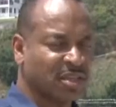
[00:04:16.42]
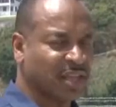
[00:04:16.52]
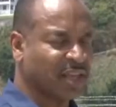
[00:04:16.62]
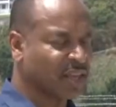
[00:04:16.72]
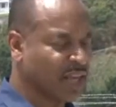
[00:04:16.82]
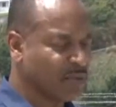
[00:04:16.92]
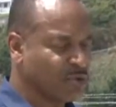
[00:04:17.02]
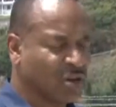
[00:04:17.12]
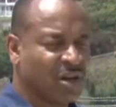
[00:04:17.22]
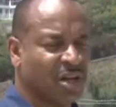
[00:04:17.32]
like um,
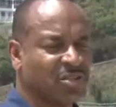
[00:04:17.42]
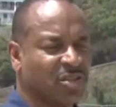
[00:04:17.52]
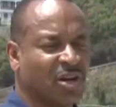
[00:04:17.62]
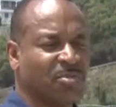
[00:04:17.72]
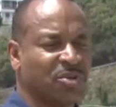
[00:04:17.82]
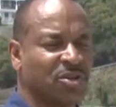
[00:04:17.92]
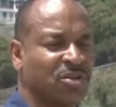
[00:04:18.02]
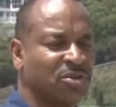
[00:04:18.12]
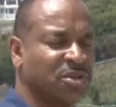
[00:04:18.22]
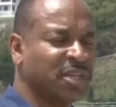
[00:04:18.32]
your condom,
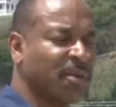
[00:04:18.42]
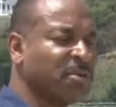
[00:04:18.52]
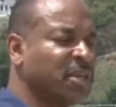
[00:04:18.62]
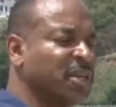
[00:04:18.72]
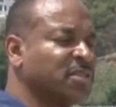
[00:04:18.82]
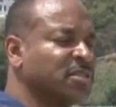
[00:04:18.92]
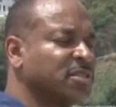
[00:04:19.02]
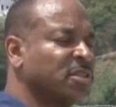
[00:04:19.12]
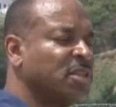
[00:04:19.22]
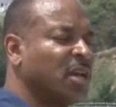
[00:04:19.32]
your, your
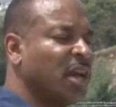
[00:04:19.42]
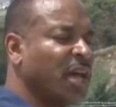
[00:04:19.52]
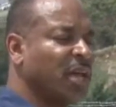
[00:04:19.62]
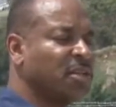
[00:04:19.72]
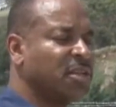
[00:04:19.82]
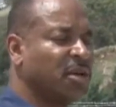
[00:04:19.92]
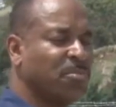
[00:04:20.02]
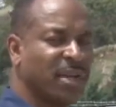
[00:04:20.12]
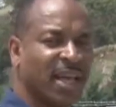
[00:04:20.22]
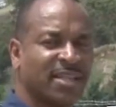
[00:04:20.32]
napkins, and uh,
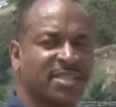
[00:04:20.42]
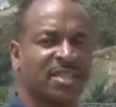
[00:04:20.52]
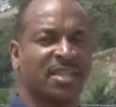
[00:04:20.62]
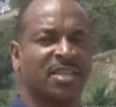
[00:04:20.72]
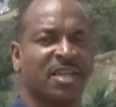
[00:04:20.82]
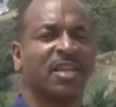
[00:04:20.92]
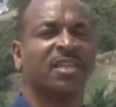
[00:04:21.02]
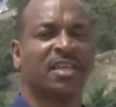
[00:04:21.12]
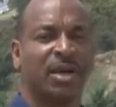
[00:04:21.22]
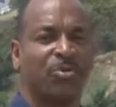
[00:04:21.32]
plastic, and
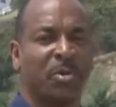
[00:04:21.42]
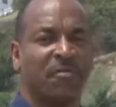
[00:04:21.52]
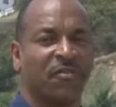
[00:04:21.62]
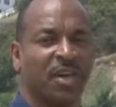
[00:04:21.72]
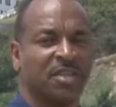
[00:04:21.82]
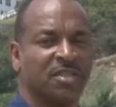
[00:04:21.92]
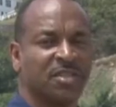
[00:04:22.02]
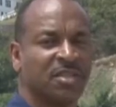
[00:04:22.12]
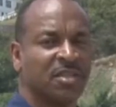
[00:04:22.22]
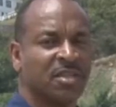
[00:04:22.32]
anything that we might find in
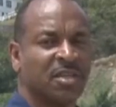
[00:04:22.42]
the,